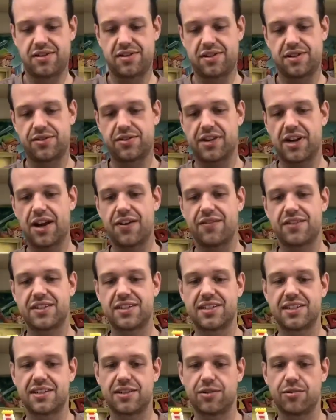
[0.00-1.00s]
So he gave us
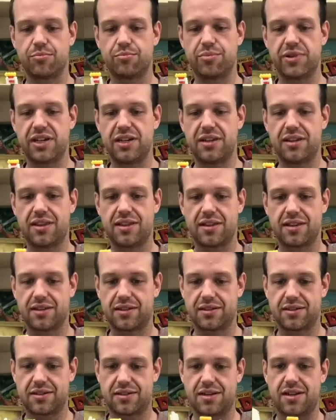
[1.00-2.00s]
these little bead
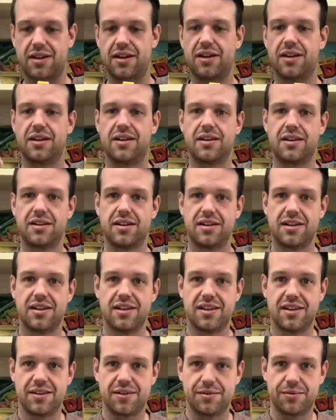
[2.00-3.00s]
things, and
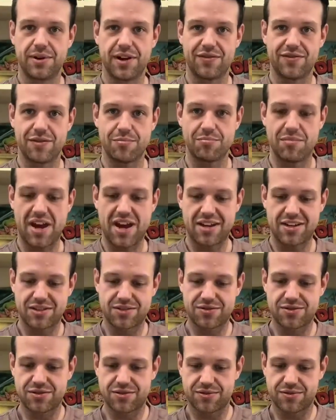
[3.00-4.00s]
we have the
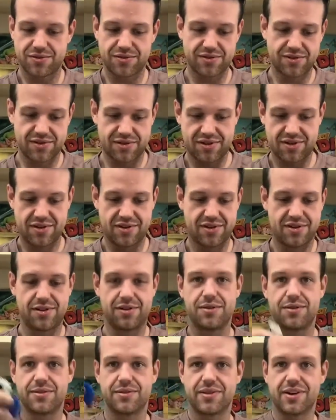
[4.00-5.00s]
Master Sword.
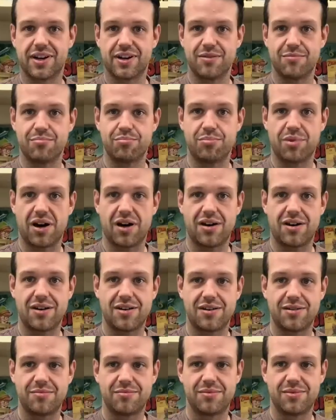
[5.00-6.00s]
We got a
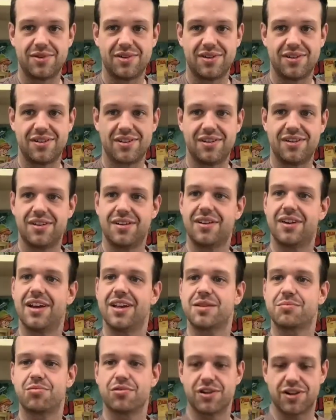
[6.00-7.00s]
bomb.
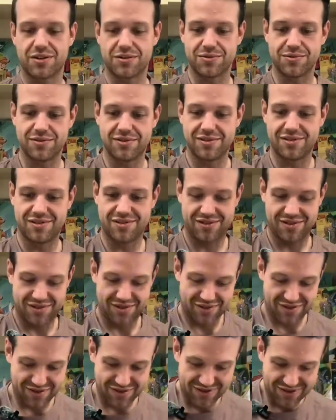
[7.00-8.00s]
That's pretty cool.
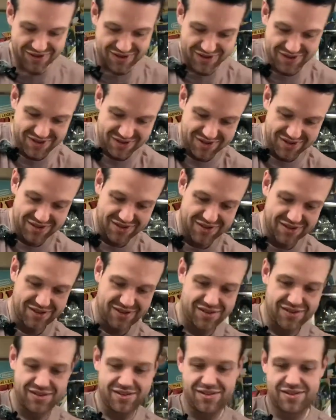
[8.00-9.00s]

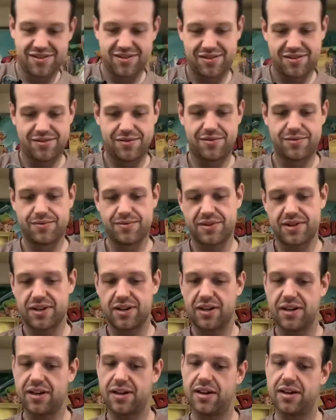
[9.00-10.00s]
We
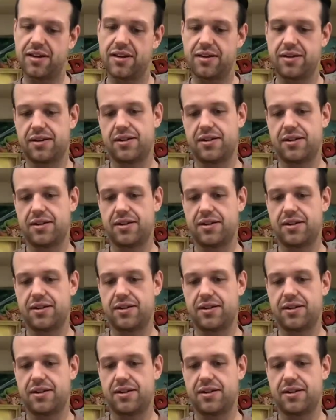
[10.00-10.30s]
got...